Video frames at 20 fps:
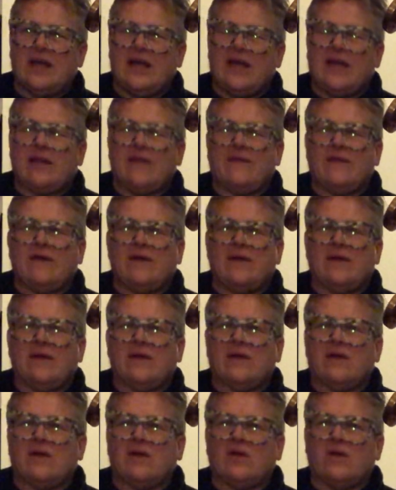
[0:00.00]
And in
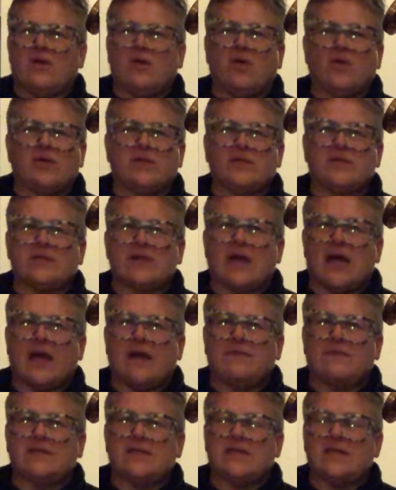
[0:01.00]
the colder
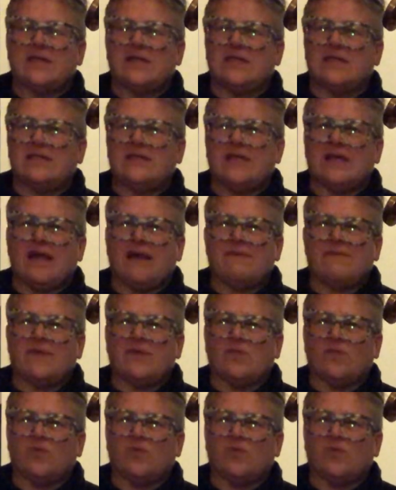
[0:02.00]
times, they can dig up the